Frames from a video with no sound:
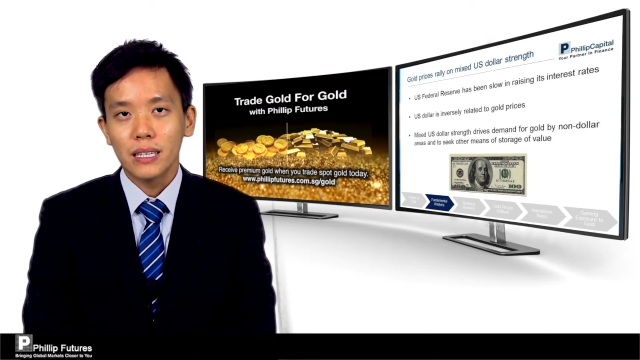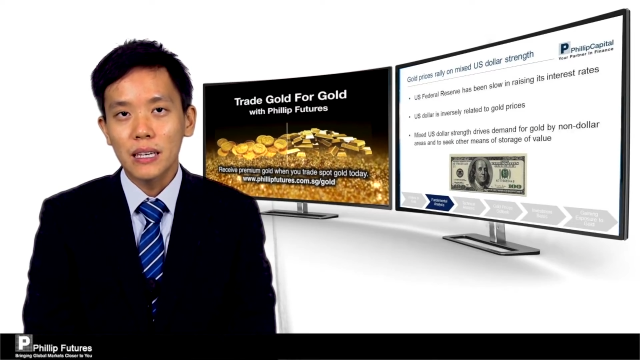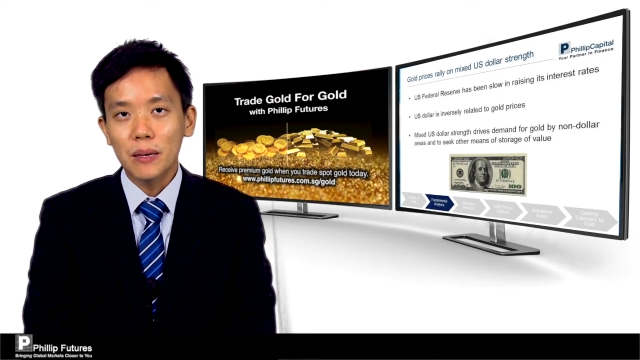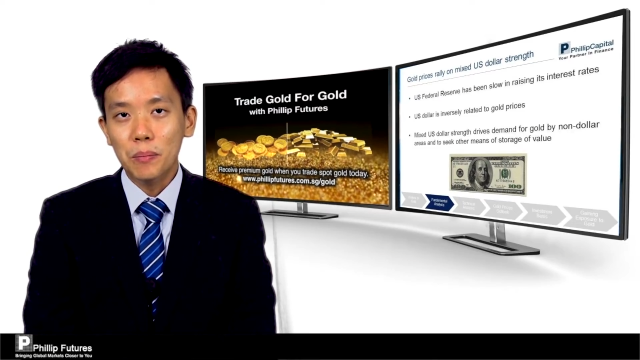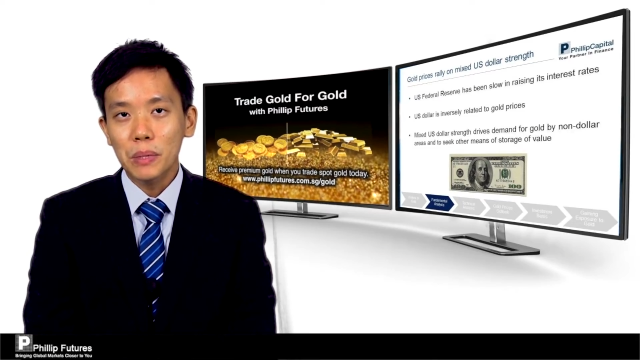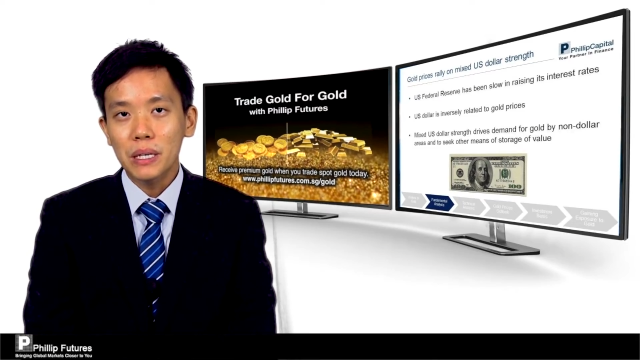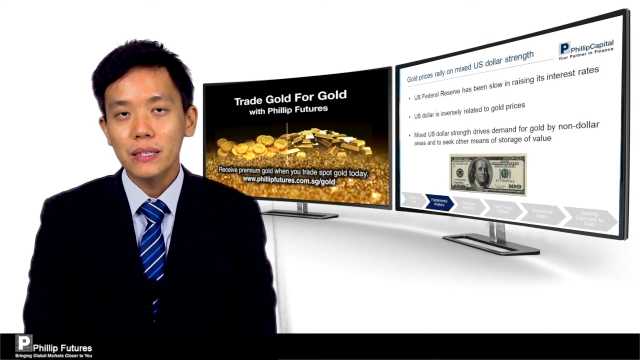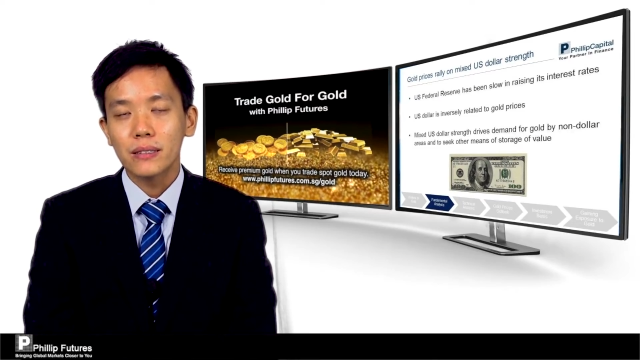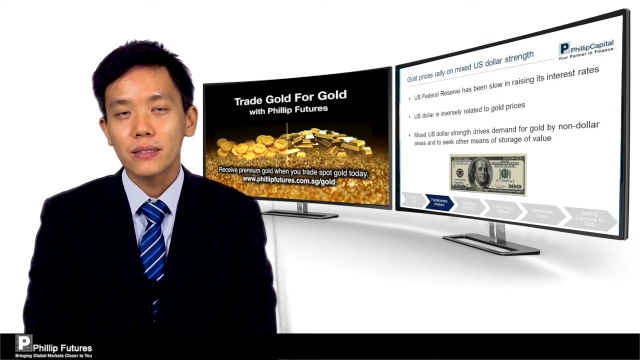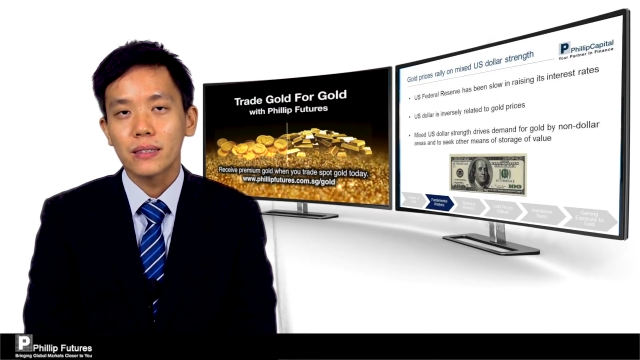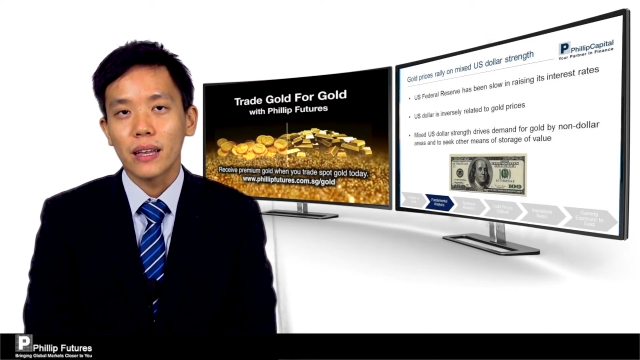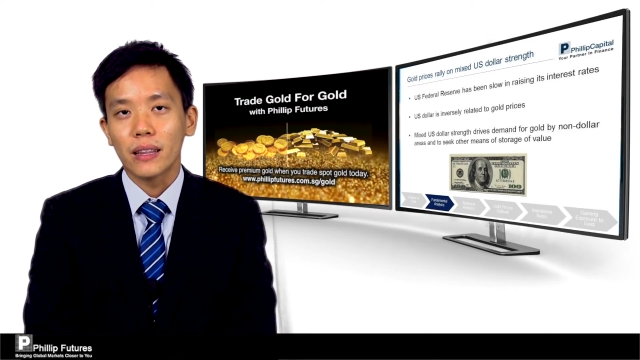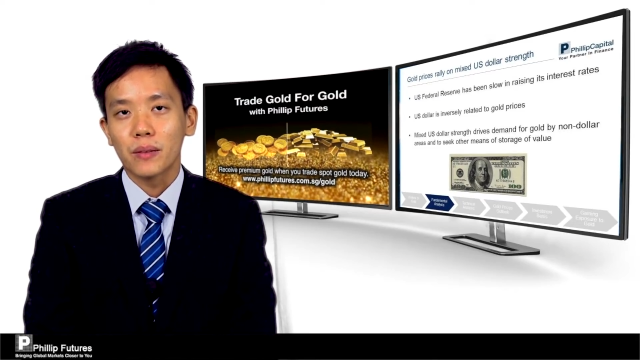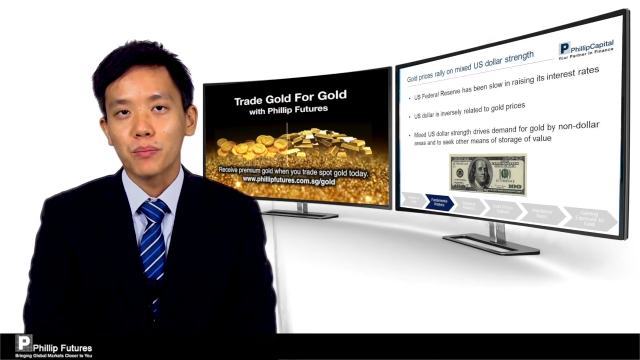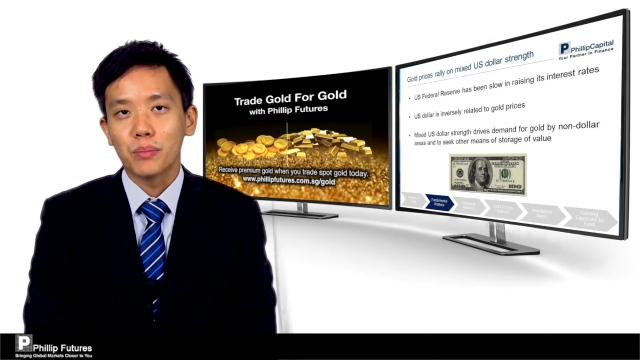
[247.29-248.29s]
it means
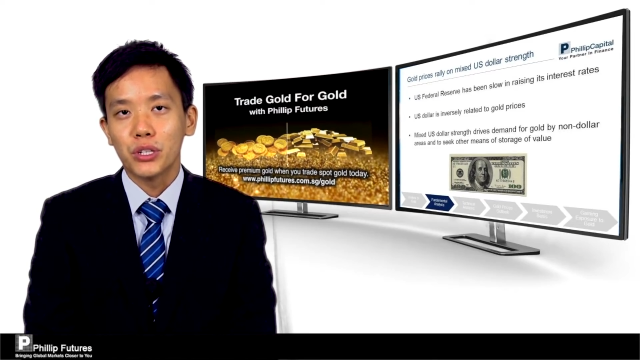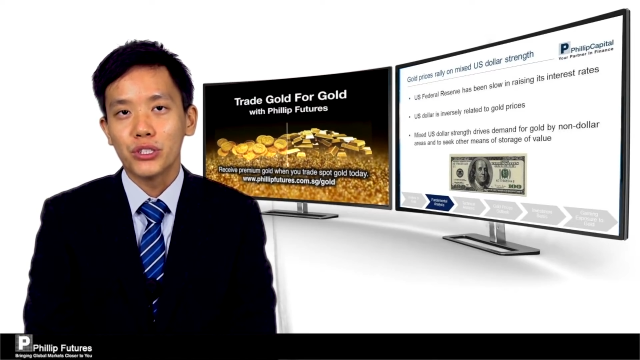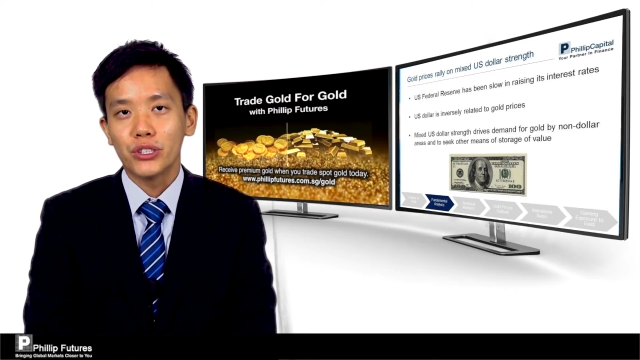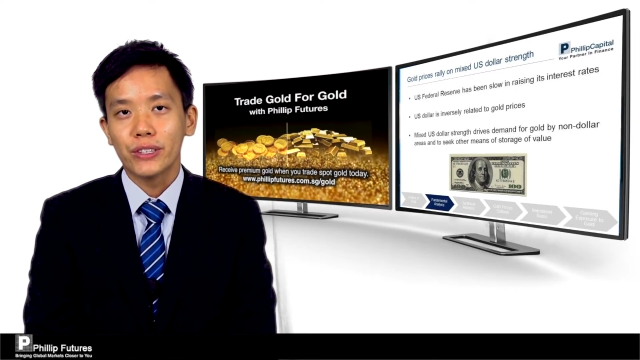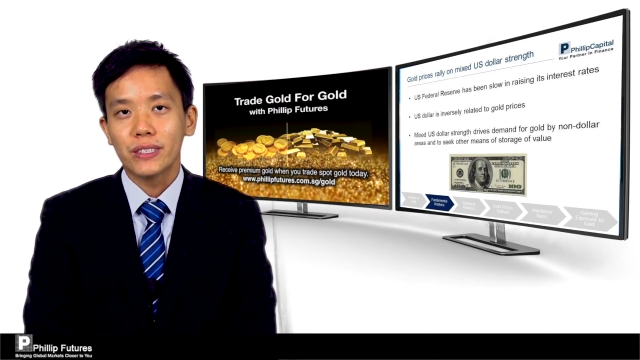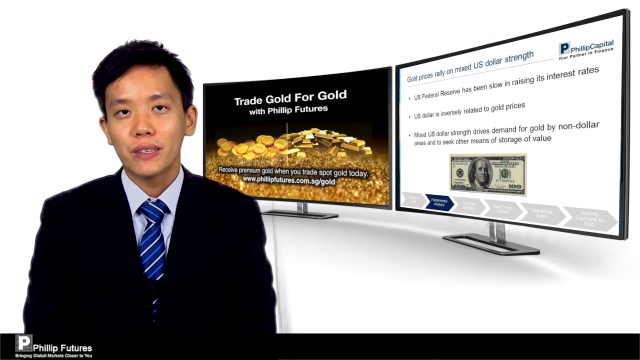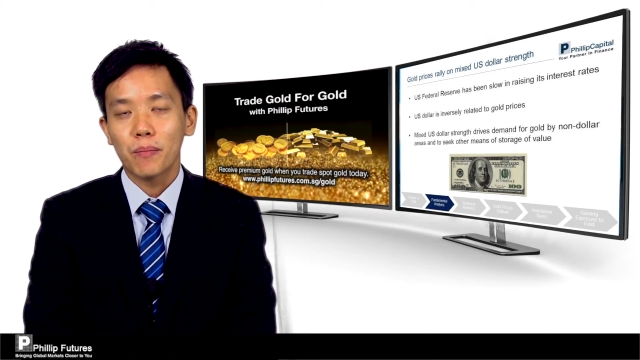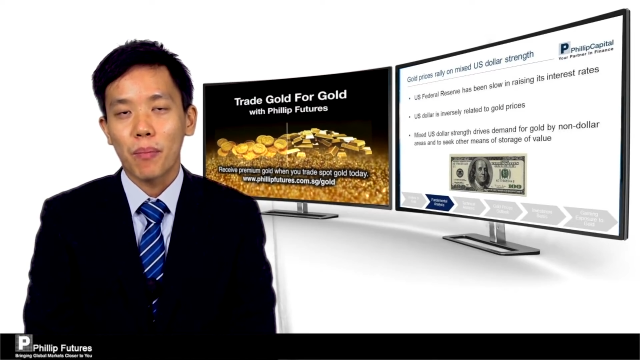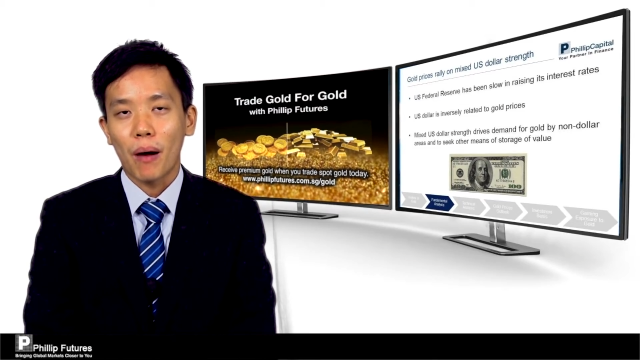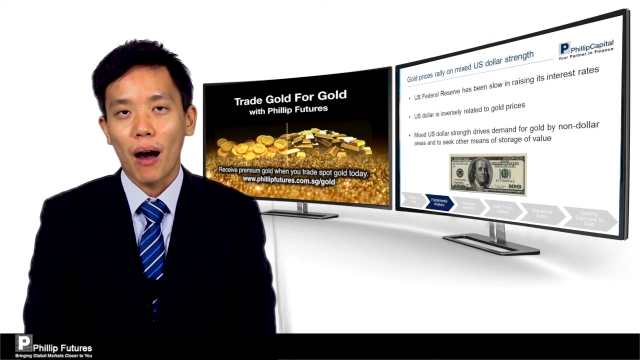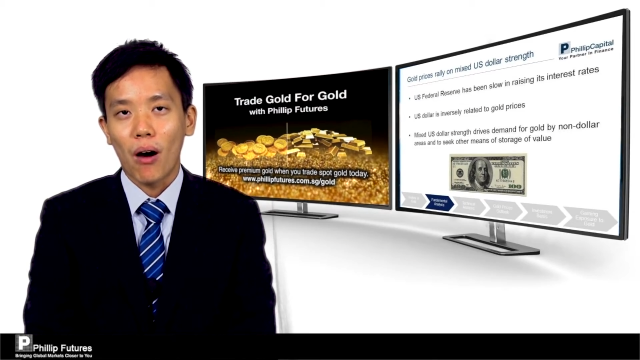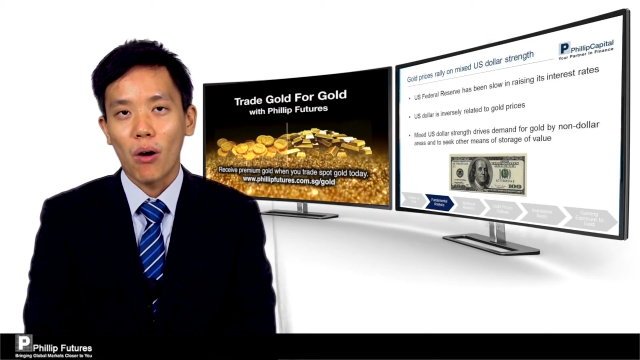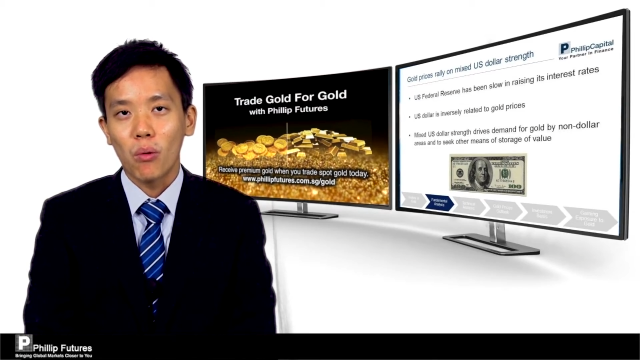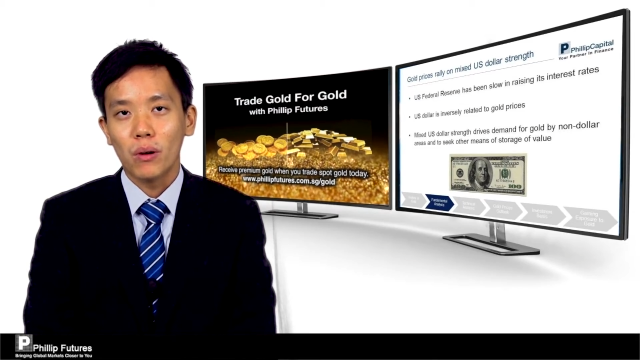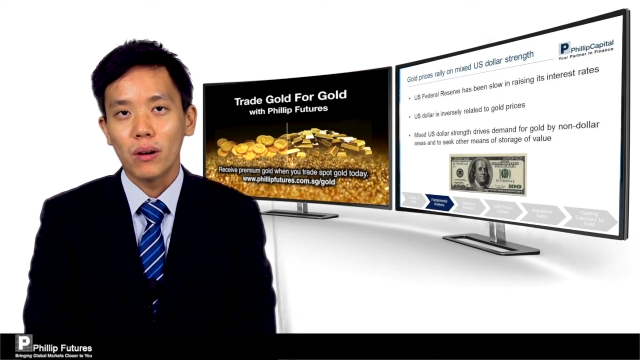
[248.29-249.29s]
that the purchasing
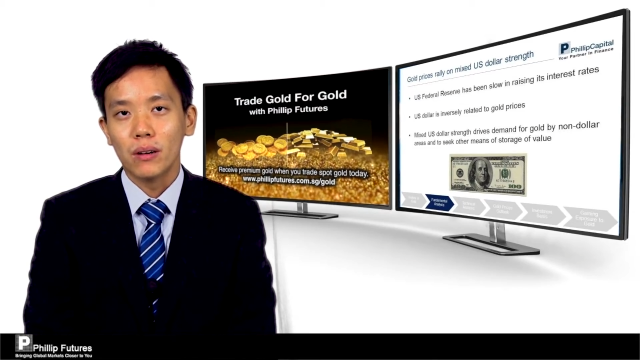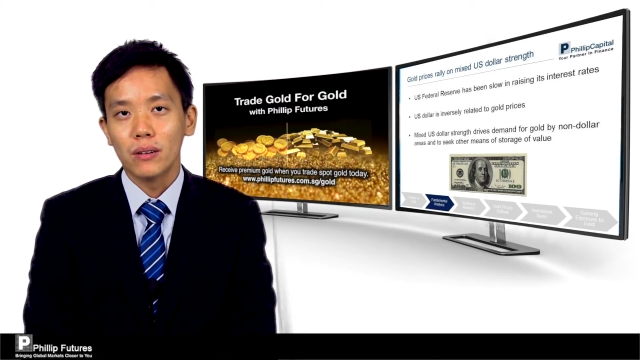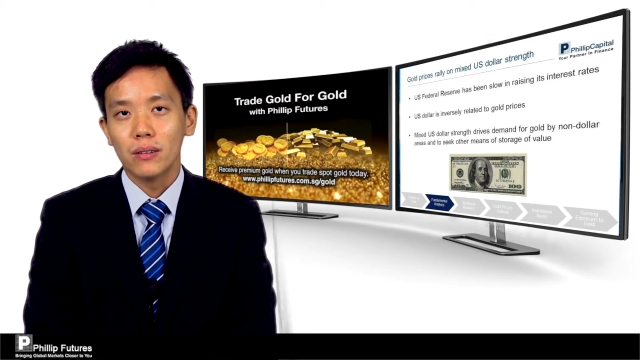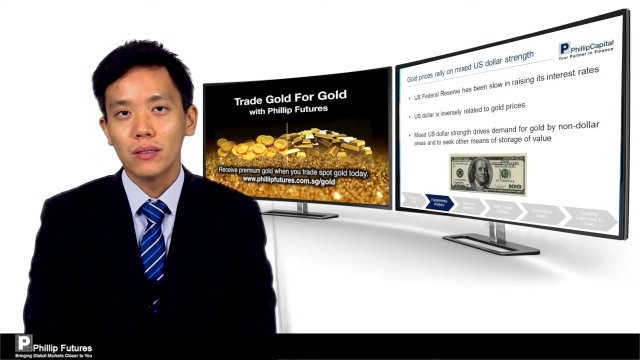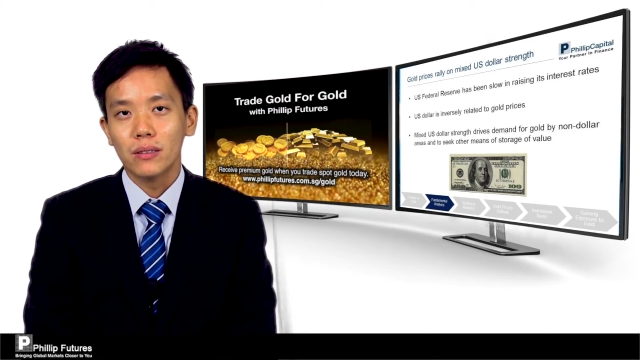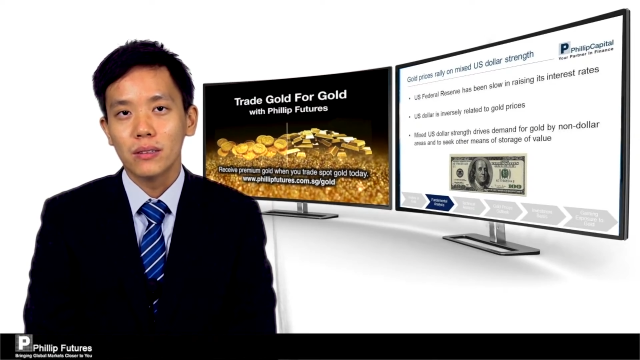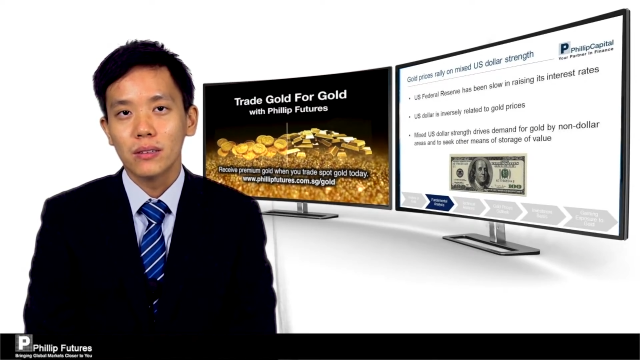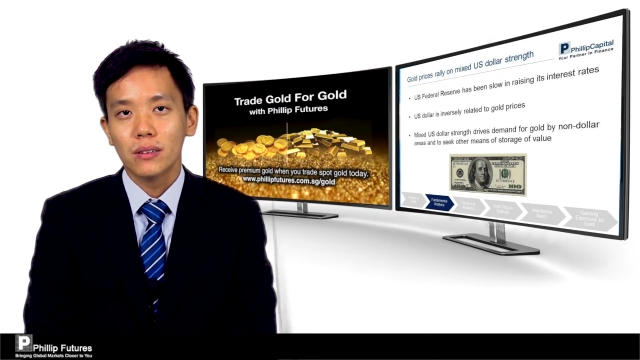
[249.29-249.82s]
power